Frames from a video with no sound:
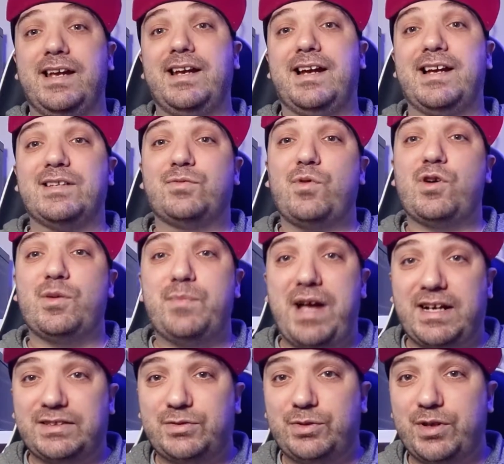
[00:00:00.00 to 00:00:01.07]
Hey guys, welcome
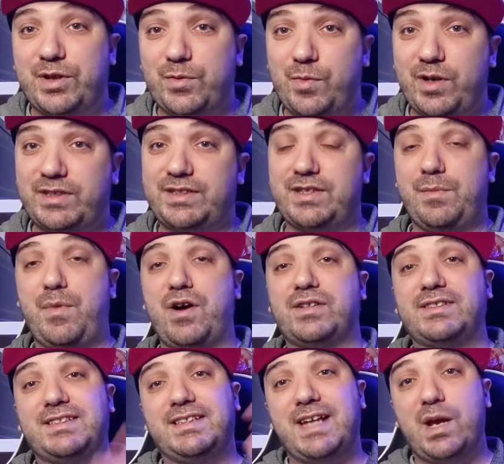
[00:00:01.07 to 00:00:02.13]
back to another What's in the
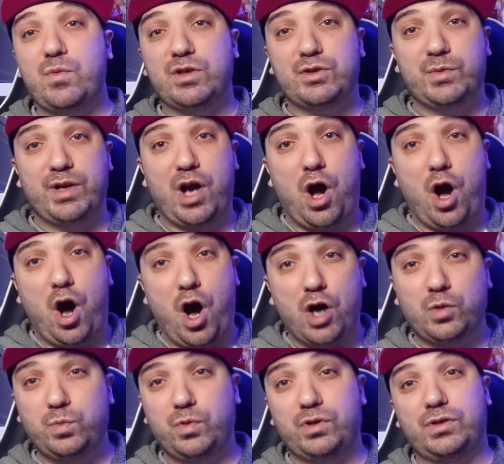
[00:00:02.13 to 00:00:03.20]
Box. Today we're doing
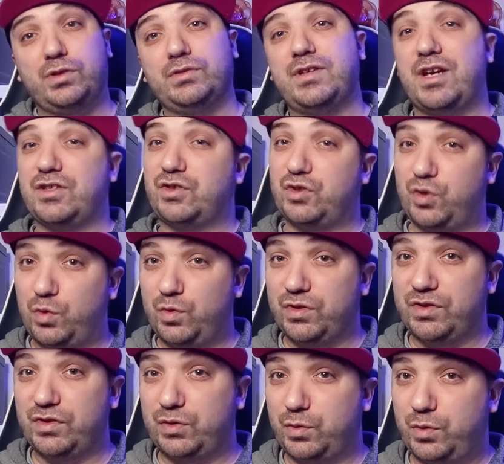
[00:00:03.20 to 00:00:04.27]
Oddworld
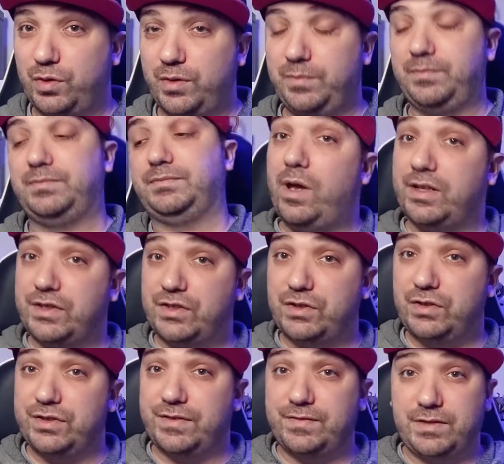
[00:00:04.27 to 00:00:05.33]
Soulstorm. While
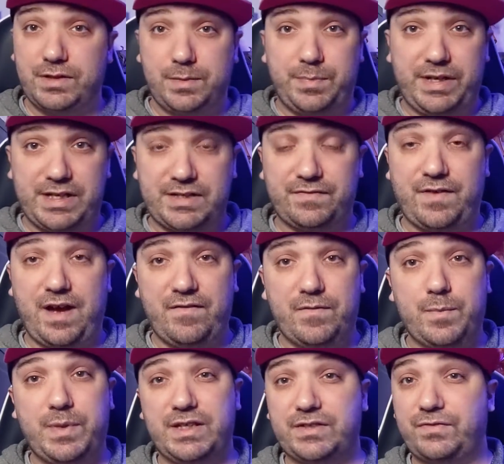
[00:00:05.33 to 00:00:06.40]
exclusive to the PS5
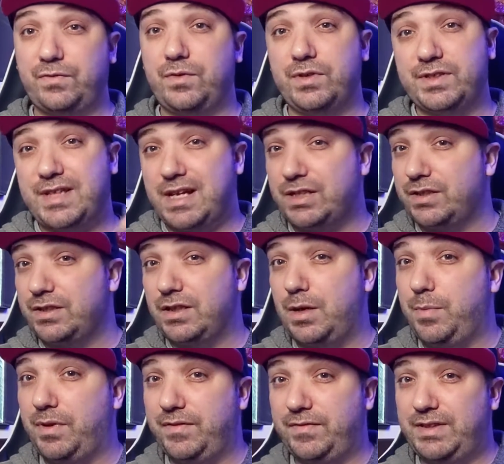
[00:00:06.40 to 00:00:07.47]
and PS4, there's actually a
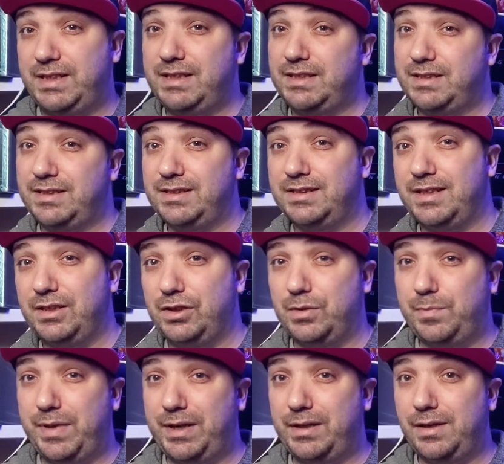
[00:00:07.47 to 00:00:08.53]
couple of editions that you
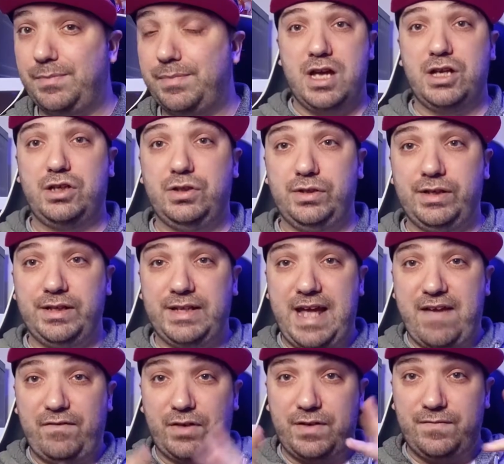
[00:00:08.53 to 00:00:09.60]
can pick up, including the
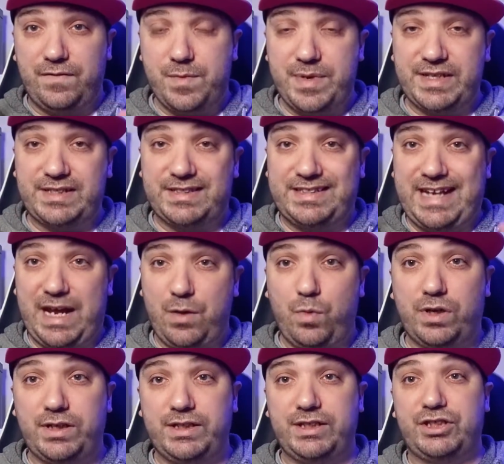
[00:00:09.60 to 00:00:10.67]
ever infamous Day
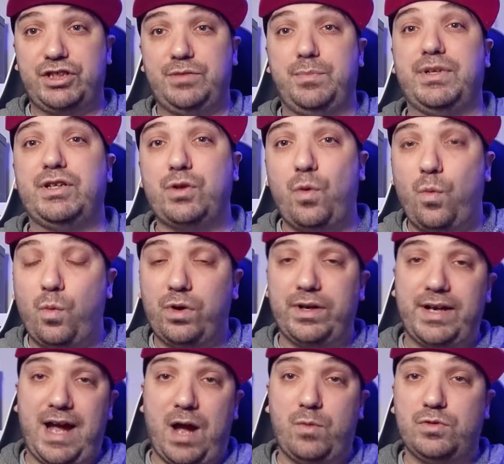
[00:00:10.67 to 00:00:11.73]
1 edition, but don't
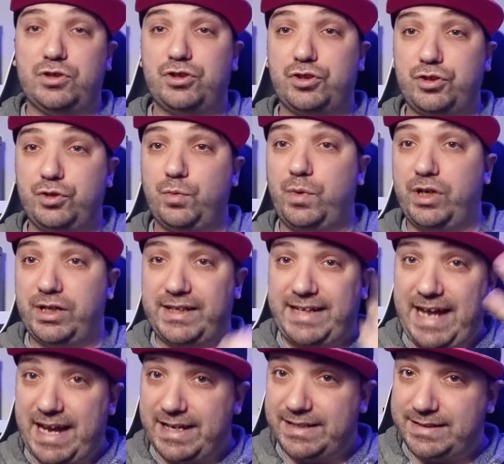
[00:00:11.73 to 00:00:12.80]
worry, I will show you where to
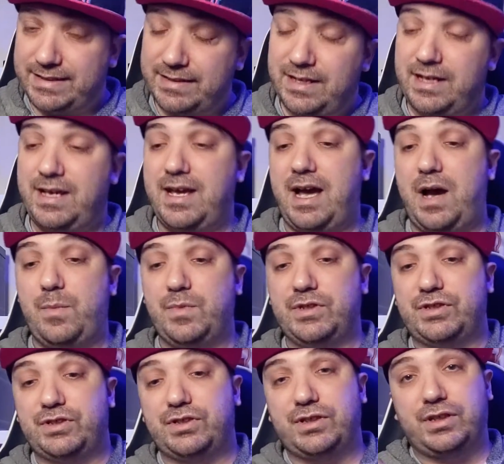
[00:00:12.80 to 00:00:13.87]
get it, how much
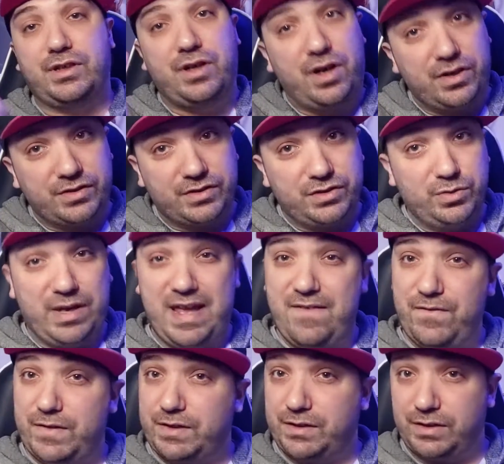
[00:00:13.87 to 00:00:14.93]
it's gonna cost you,
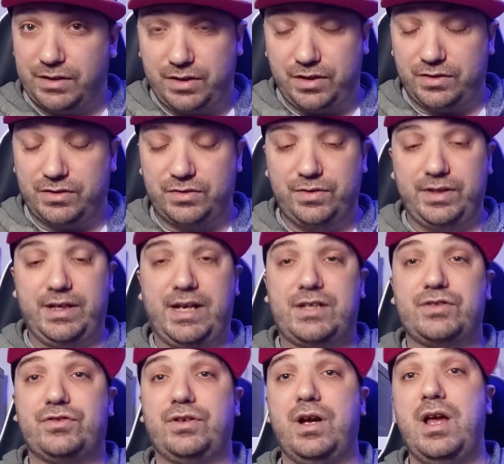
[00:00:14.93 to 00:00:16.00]
if it's gonna cost you any
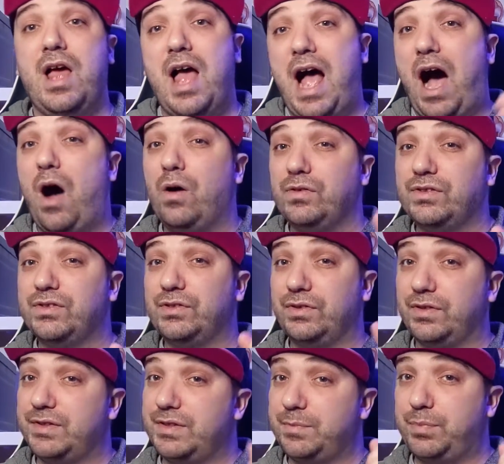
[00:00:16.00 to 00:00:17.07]
extra.
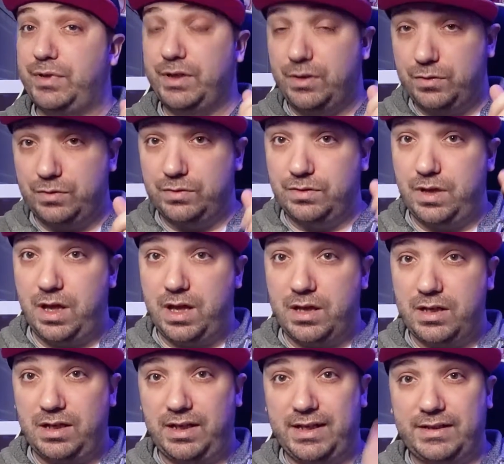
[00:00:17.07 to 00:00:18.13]
Also, there's a pretty cool
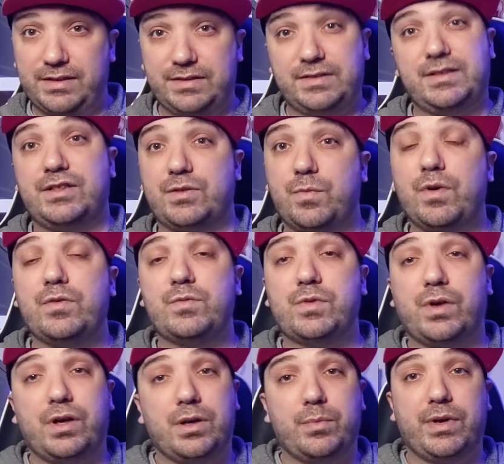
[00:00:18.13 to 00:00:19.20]
collector's edition which
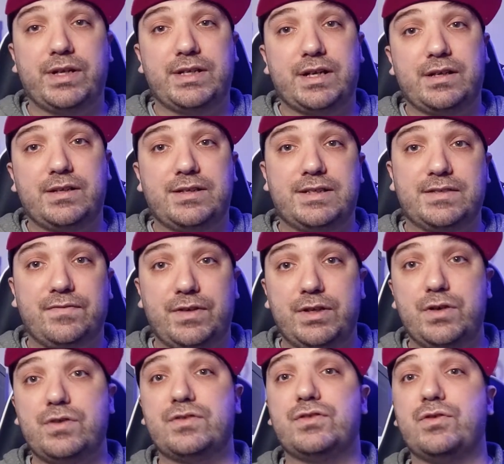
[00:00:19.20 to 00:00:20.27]
we're gonna break down in this video.